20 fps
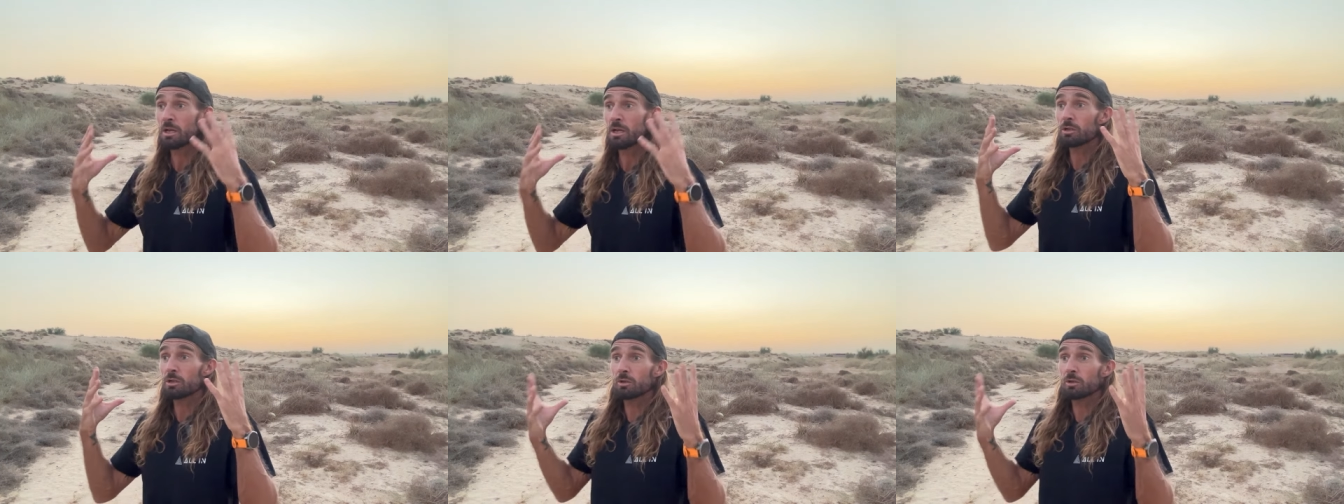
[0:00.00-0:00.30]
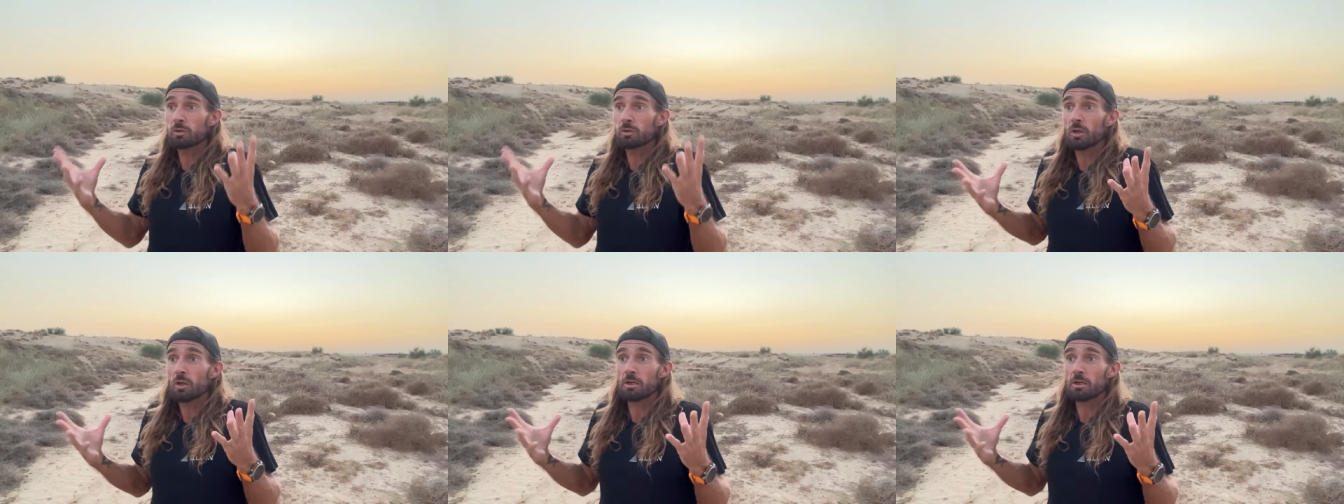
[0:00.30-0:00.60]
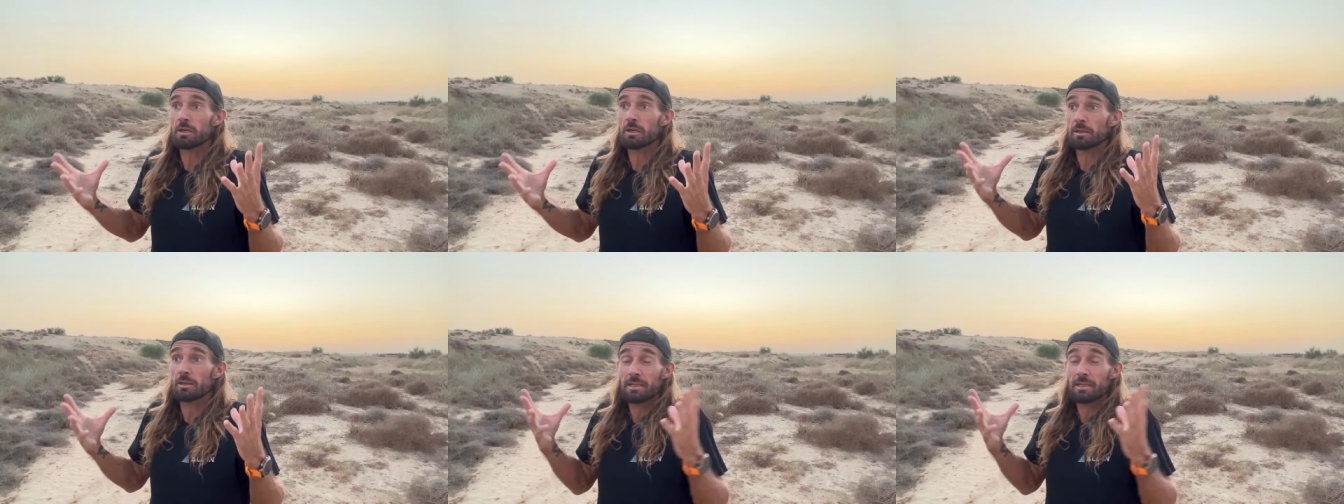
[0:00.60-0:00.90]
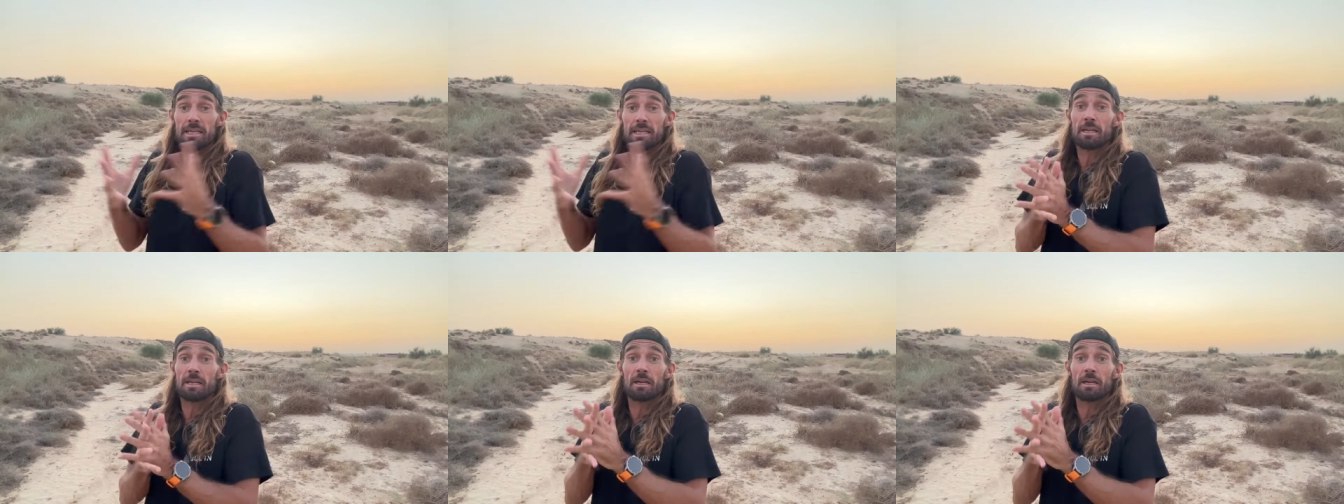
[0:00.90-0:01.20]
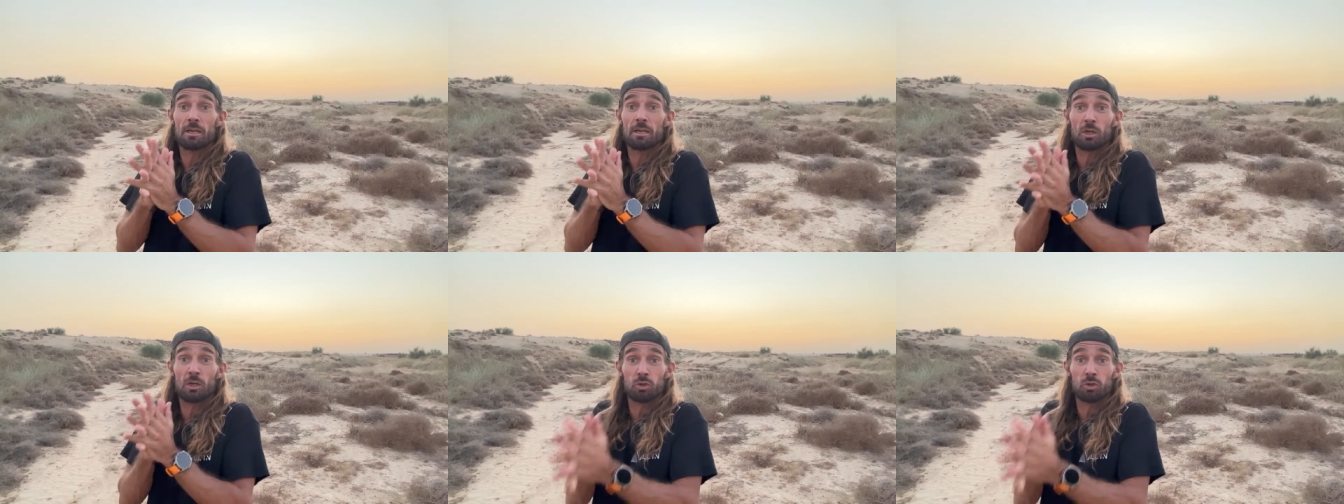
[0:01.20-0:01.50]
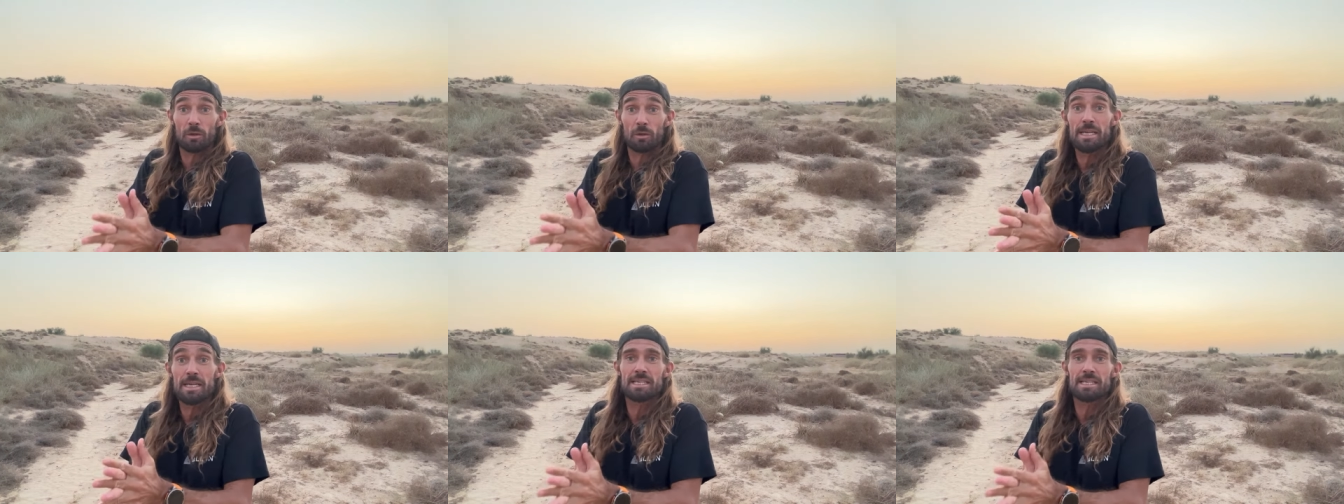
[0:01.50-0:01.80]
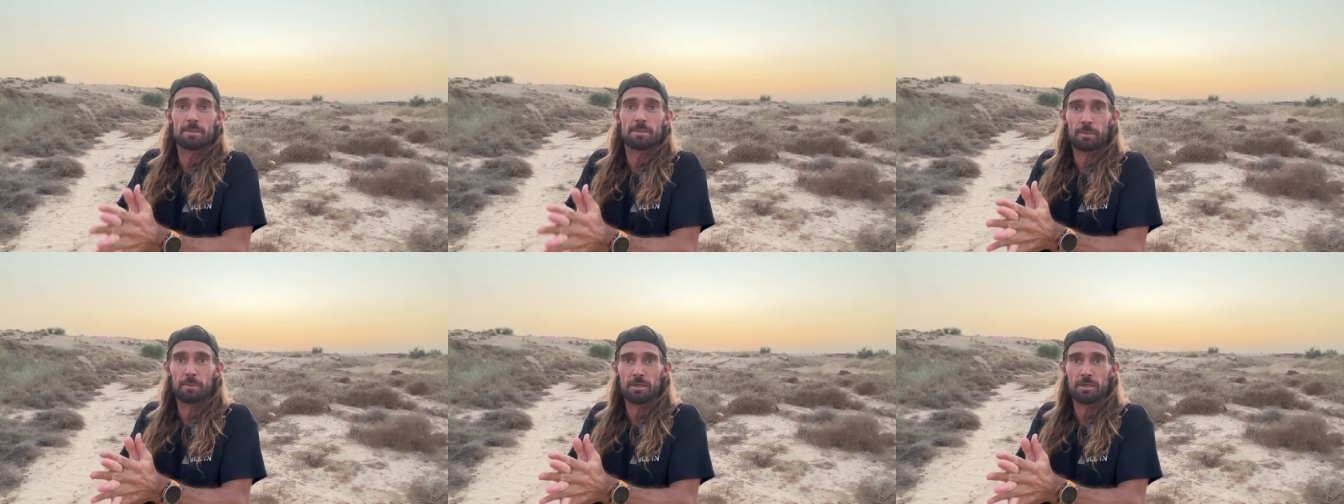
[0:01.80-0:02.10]
you look like a
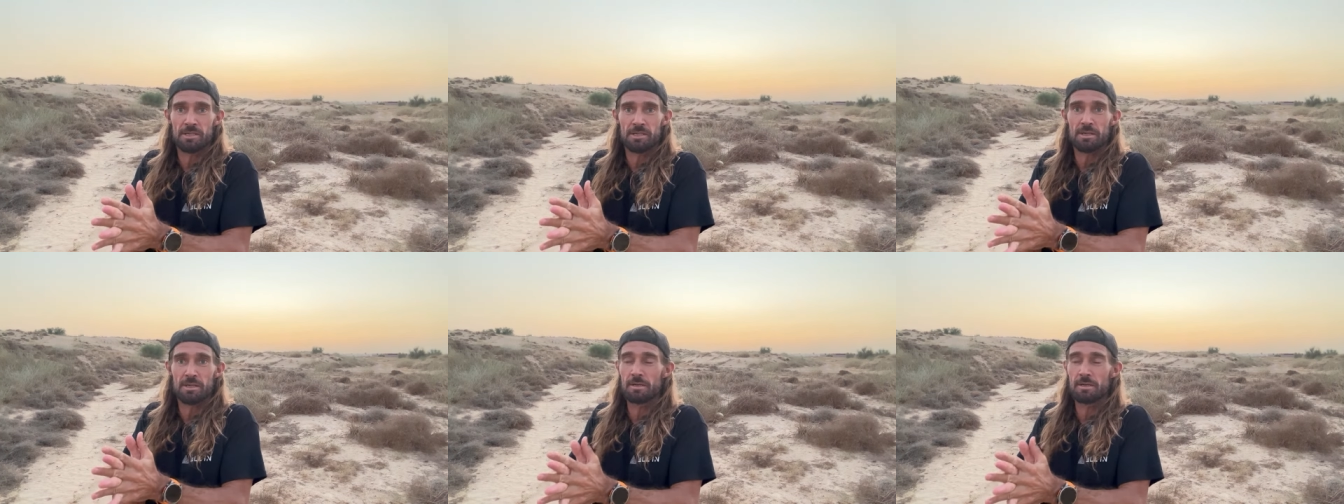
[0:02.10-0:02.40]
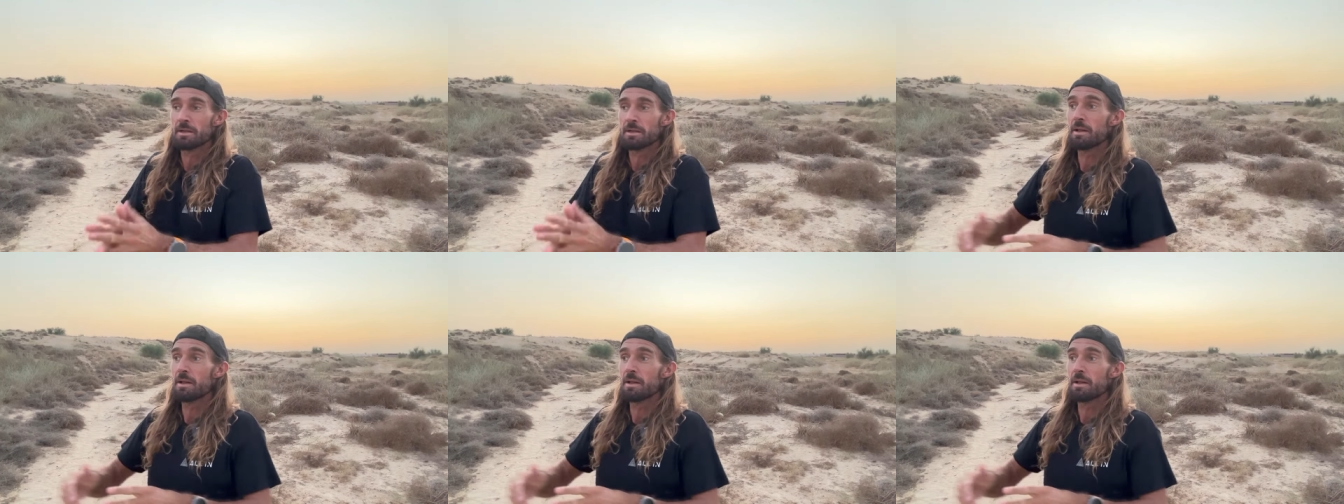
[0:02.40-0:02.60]
crazy person